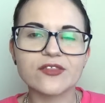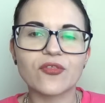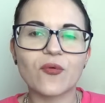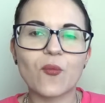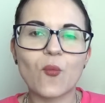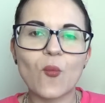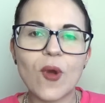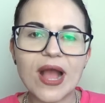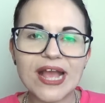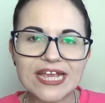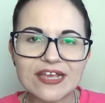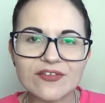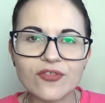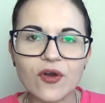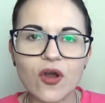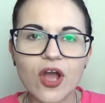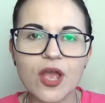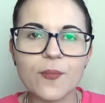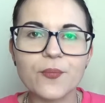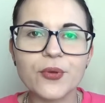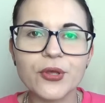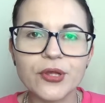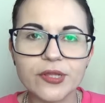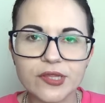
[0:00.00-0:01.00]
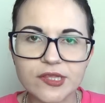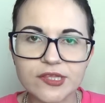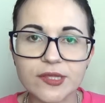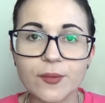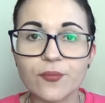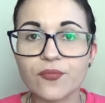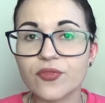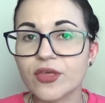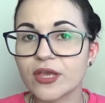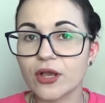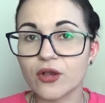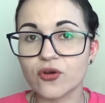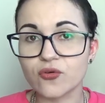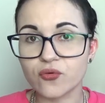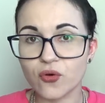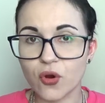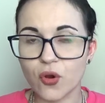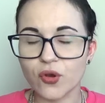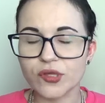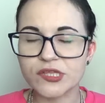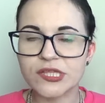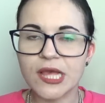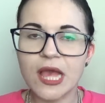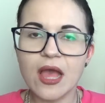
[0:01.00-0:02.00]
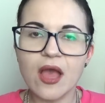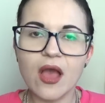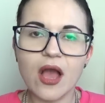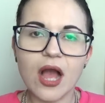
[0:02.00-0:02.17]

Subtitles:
the way that I put something across.